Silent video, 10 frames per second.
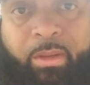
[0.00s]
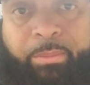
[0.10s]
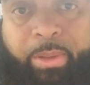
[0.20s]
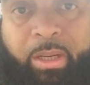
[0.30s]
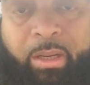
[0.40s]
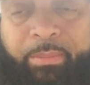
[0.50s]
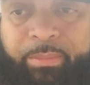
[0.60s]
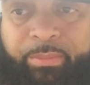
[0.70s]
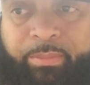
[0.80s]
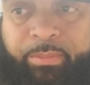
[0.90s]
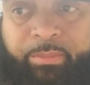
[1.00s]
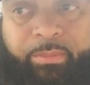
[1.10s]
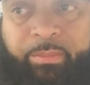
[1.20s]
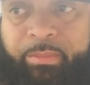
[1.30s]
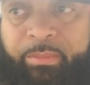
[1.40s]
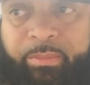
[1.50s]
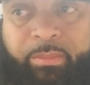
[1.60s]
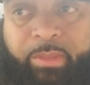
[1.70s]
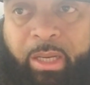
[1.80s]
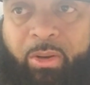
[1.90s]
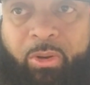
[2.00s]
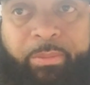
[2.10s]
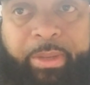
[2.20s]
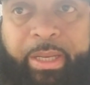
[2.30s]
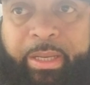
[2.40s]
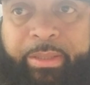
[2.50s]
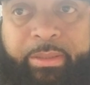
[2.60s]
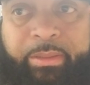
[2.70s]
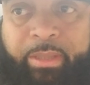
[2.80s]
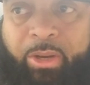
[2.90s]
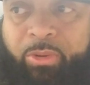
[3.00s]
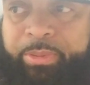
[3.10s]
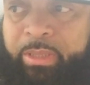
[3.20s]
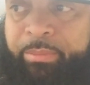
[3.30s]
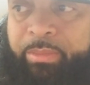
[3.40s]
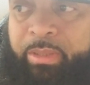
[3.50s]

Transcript: But I hope, man. I hope something